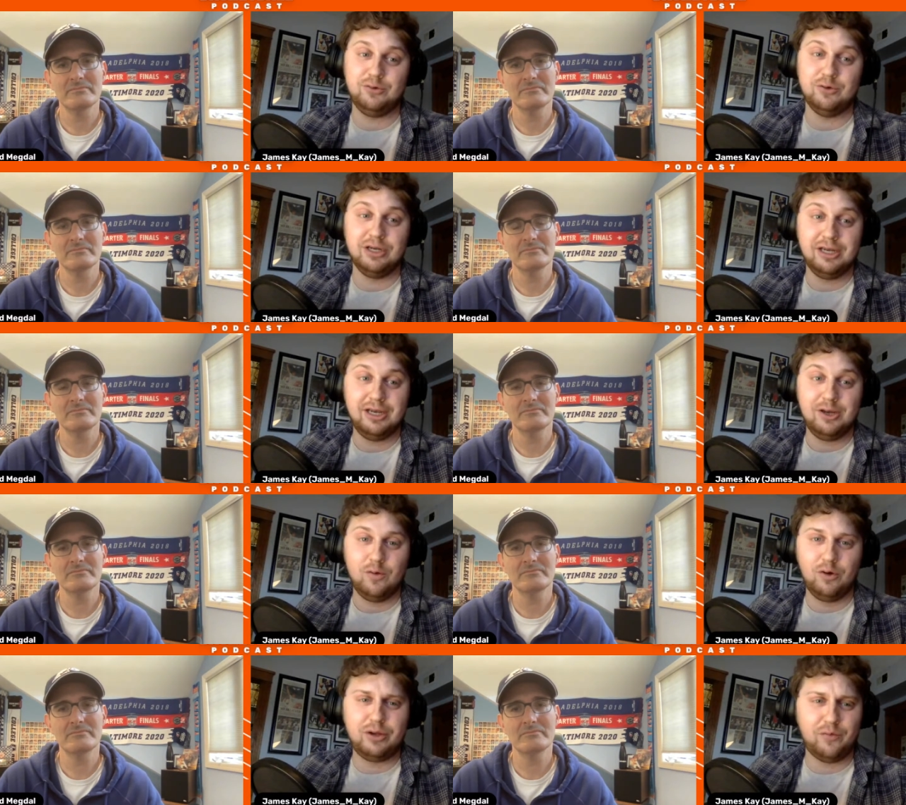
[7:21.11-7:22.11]
Speaker 1: to
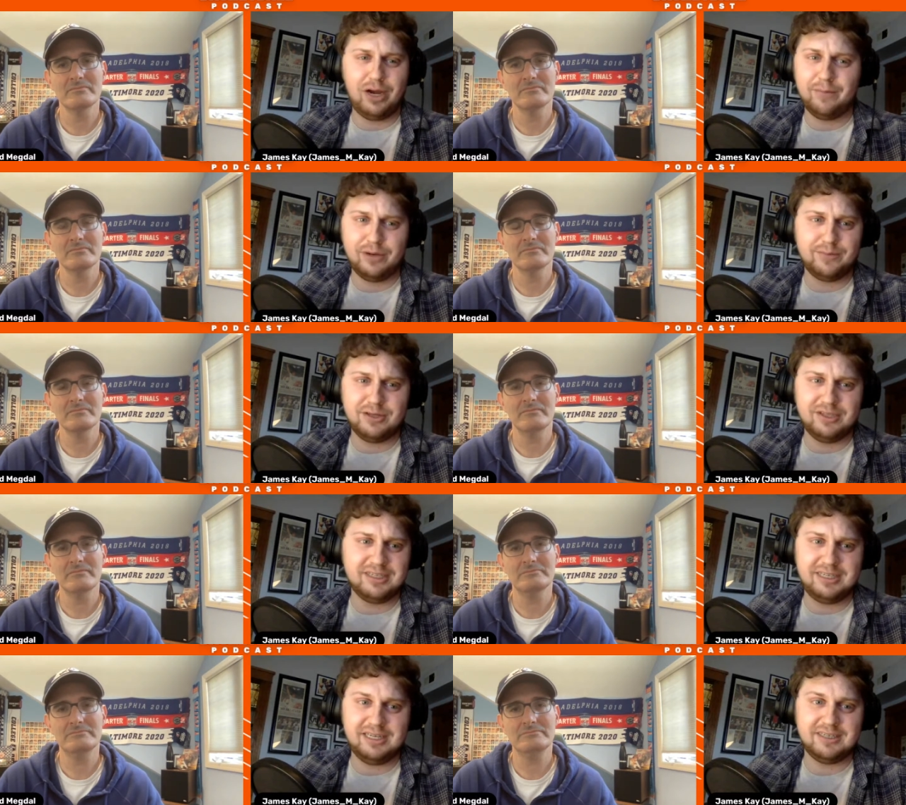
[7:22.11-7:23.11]
really ramp up to
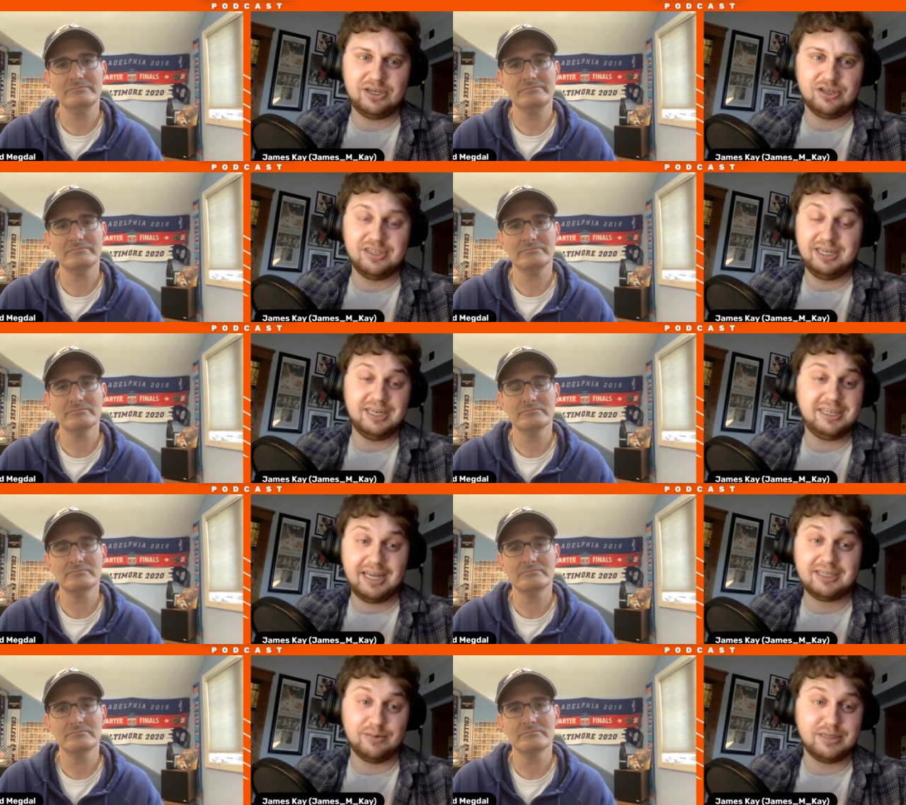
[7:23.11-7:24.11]
this season because they did
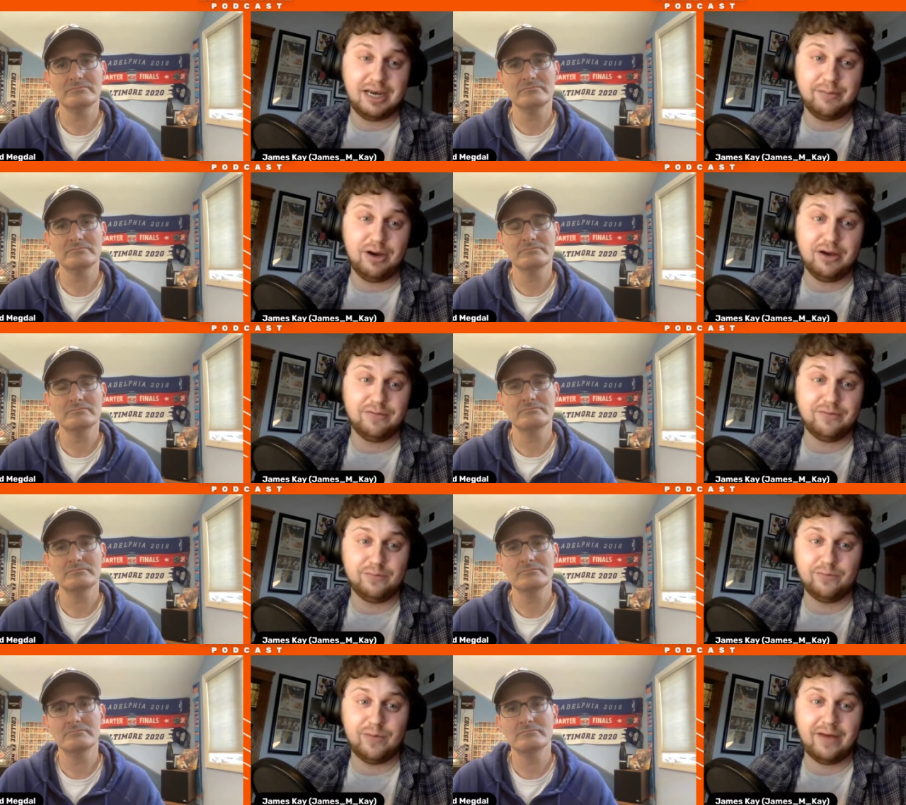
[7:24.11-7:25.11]
take some time off
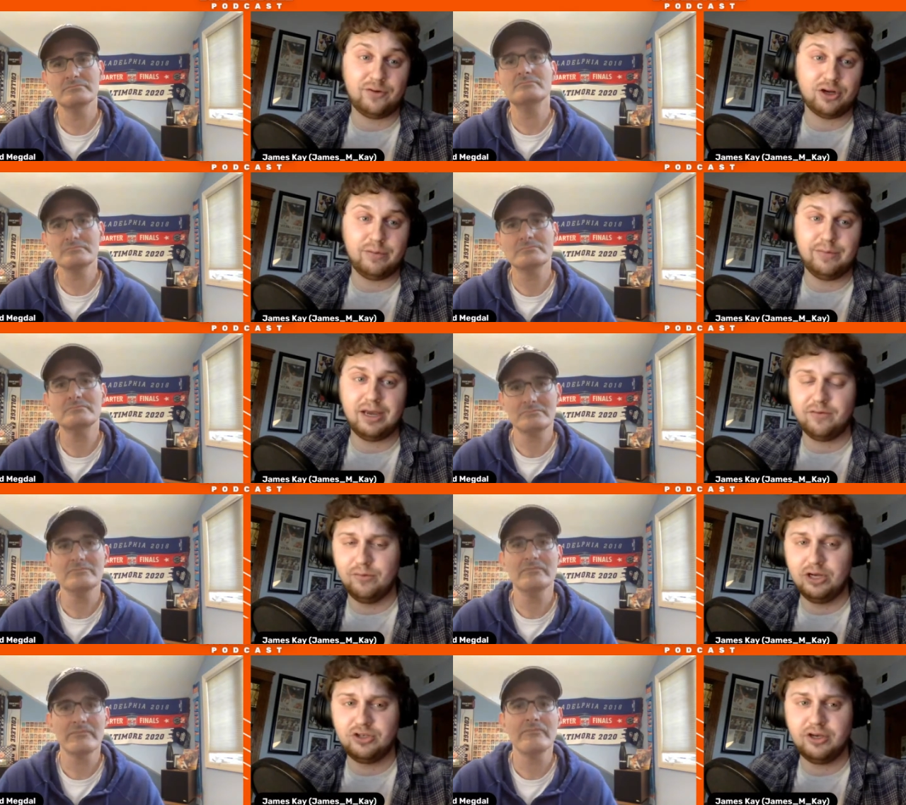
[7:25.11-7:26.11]
after coming back
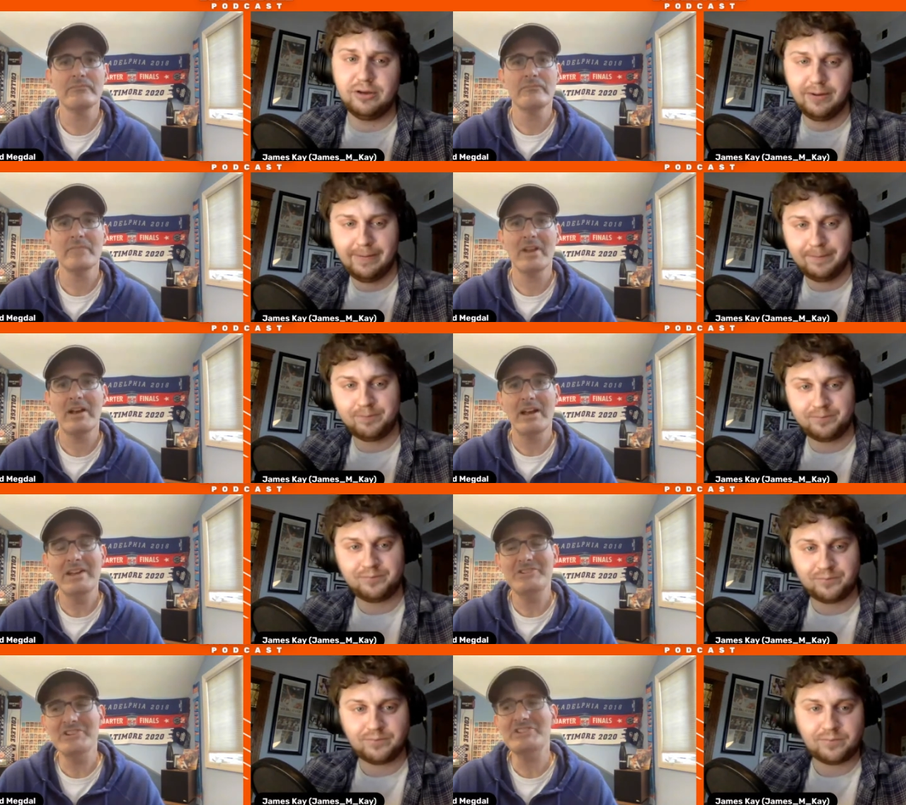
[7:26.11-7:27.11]
from Russia.
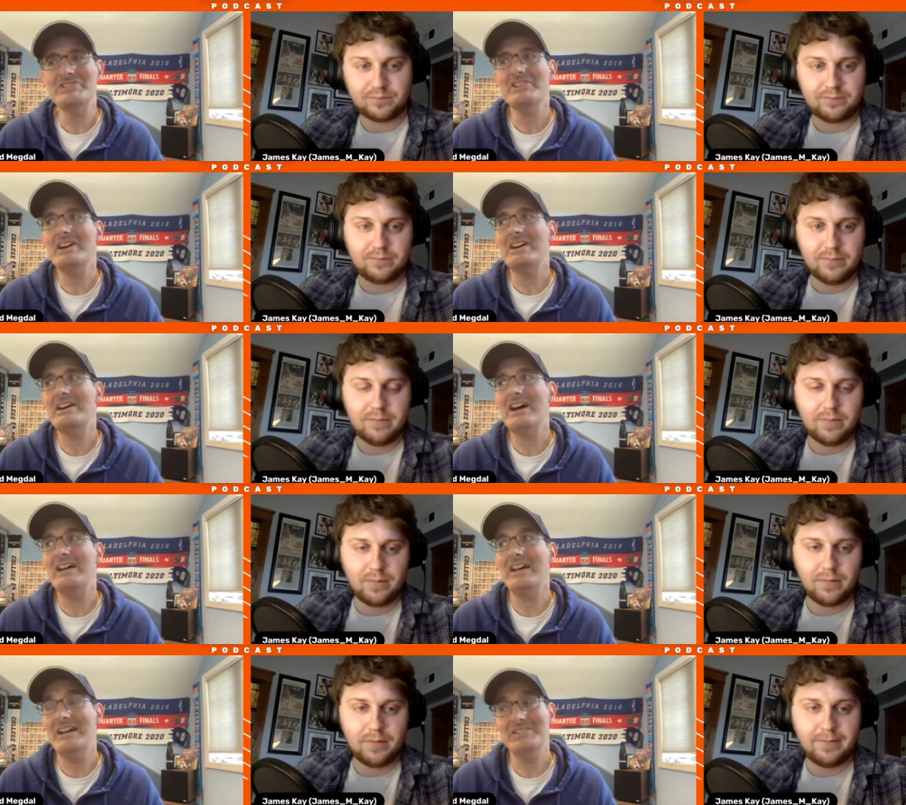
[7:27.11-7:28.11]
Speaker 2: It just
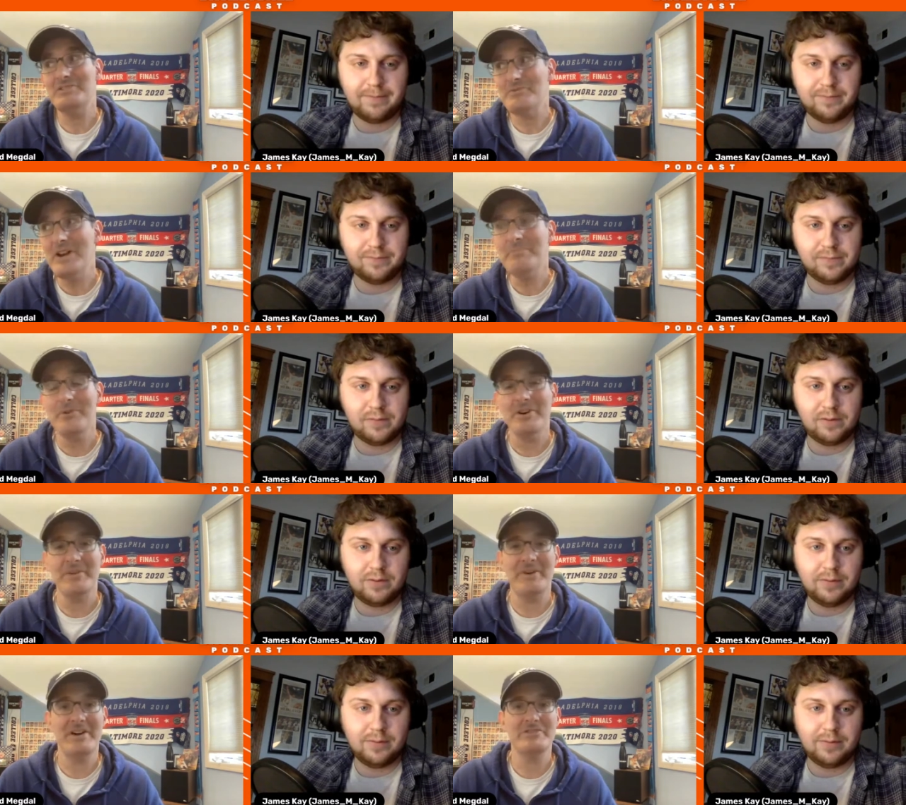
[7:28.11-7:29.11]
it's a great
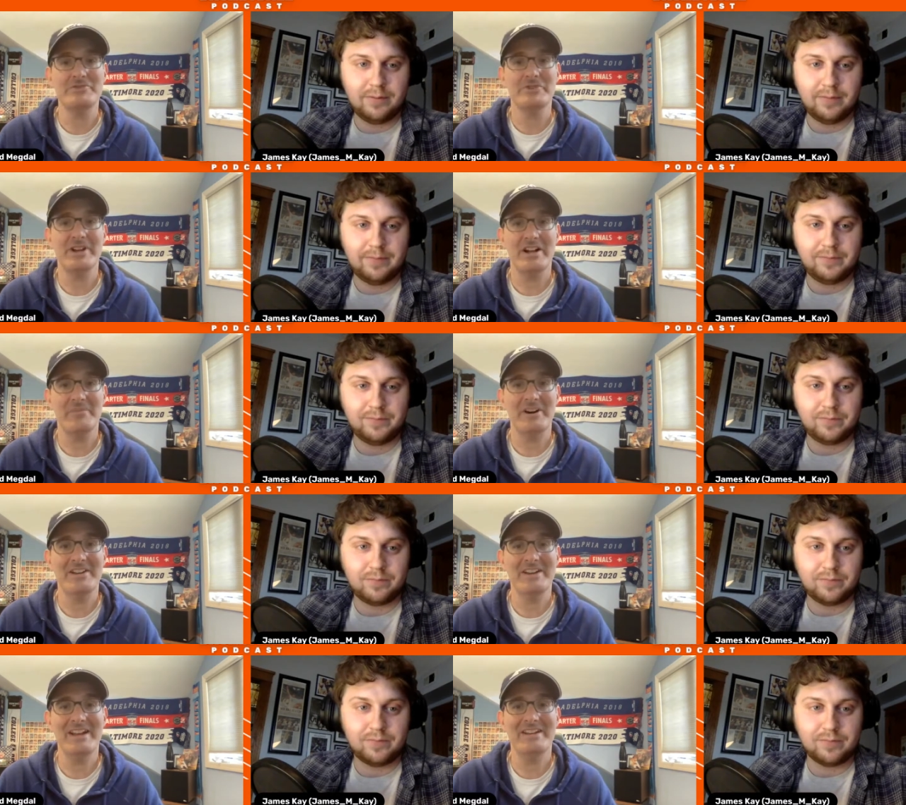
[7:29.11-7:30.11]
point about Julie
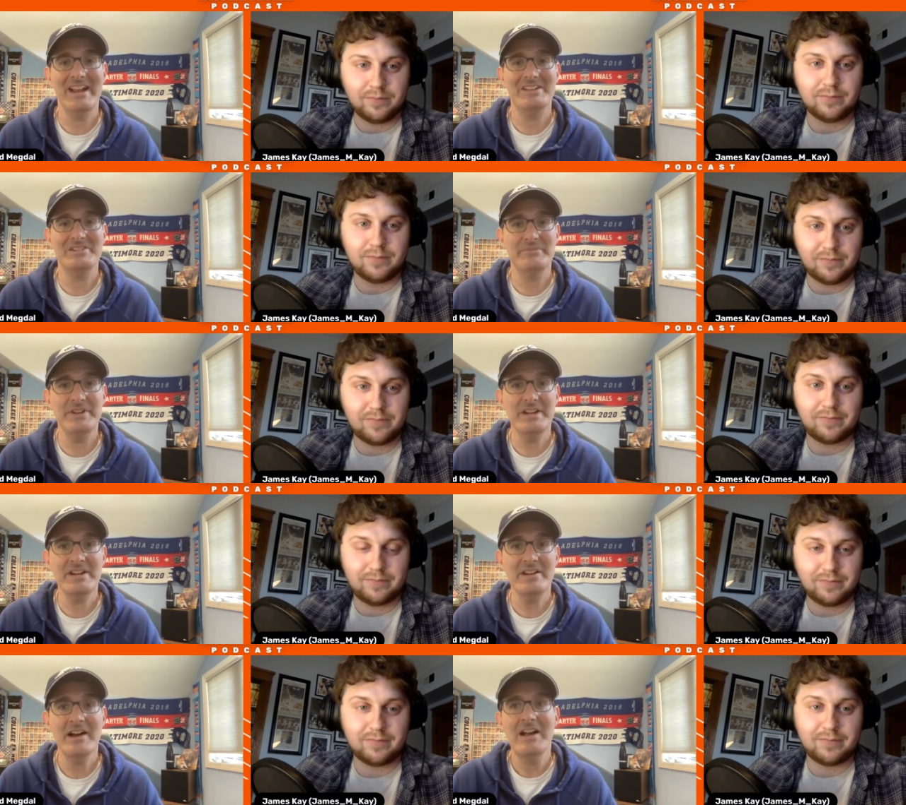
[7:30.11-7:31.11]
Allemand, and and to
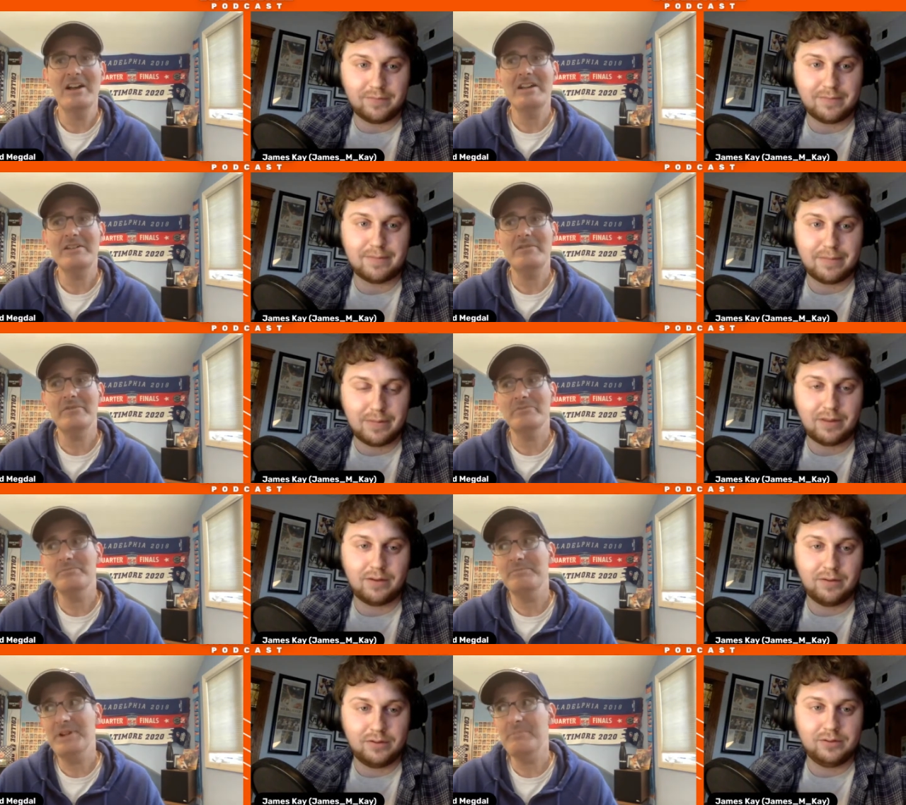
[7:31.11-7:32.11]
me,
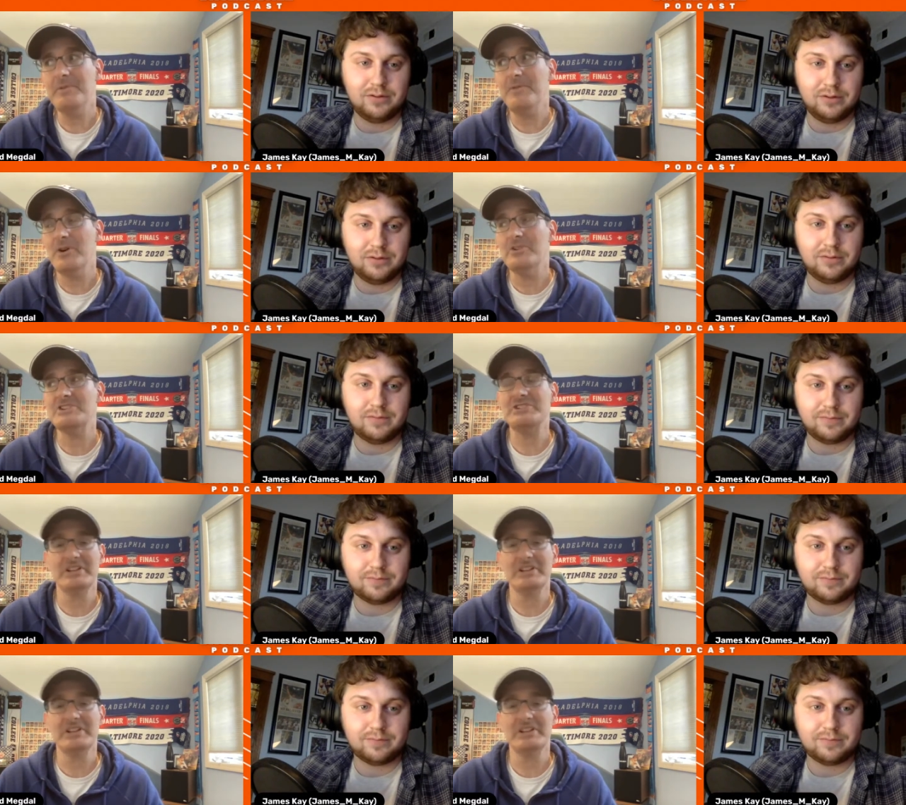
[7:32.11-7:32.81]
people focused